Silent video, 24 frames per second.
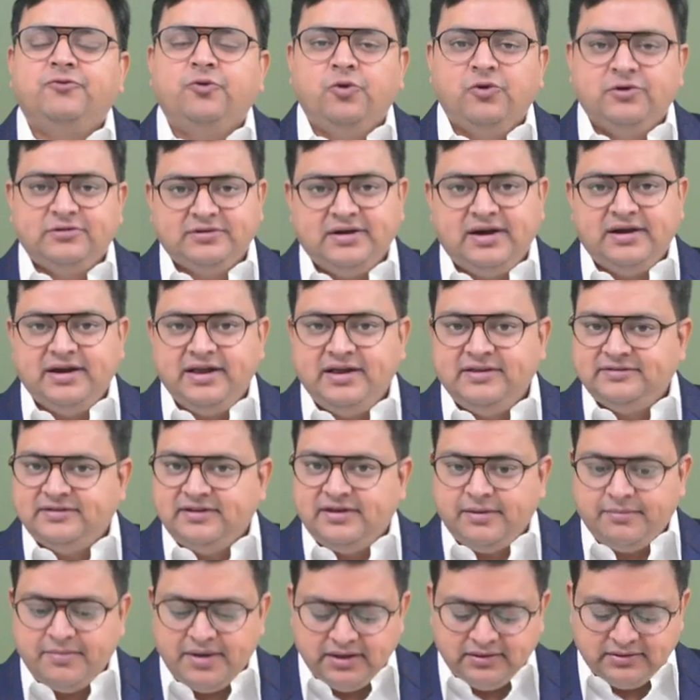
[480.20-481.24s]
4 Sundays
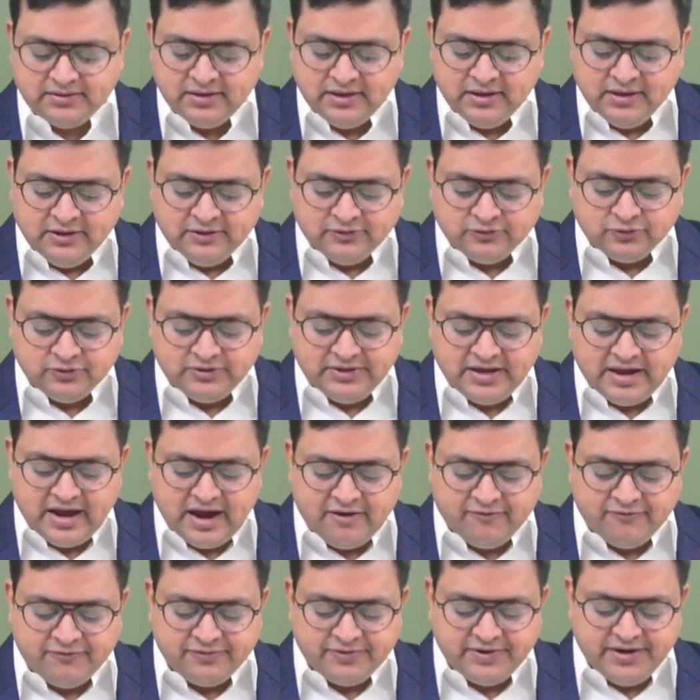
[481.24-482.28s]
in a month. So they
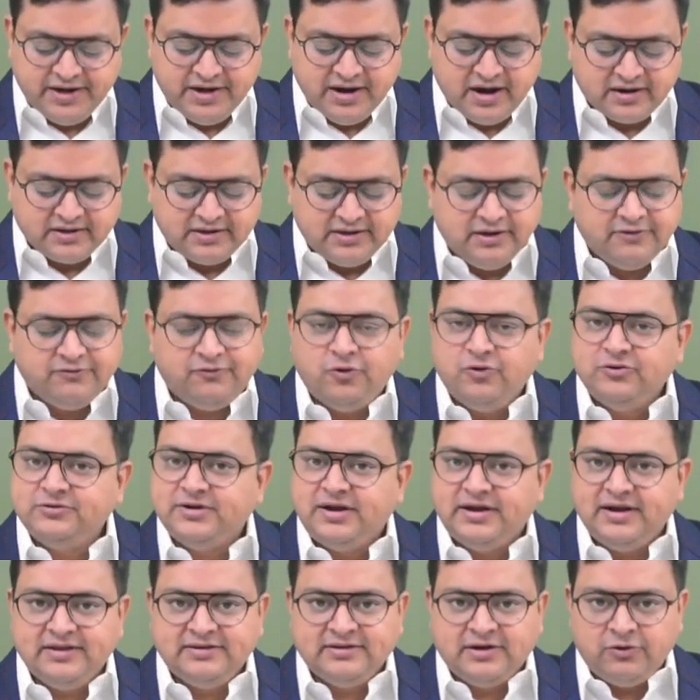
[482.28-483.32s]
have deducted 4
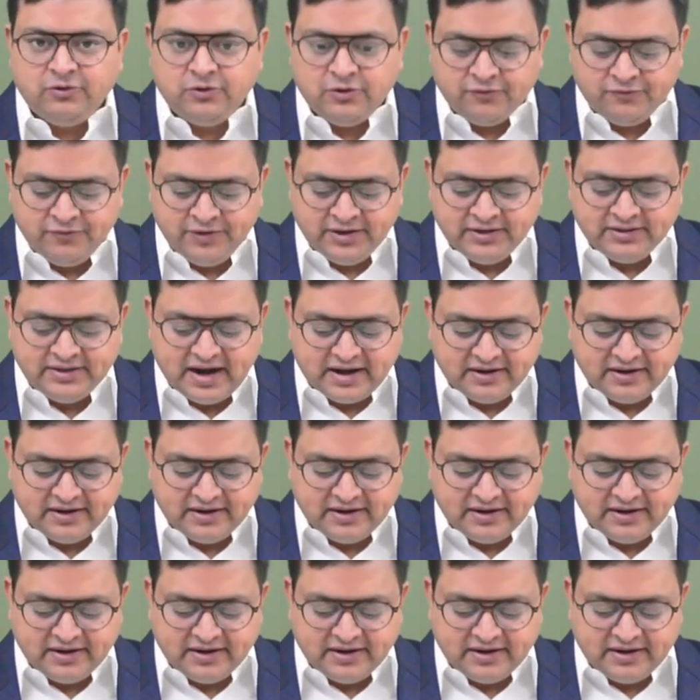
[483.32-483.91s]
Sundays out of it.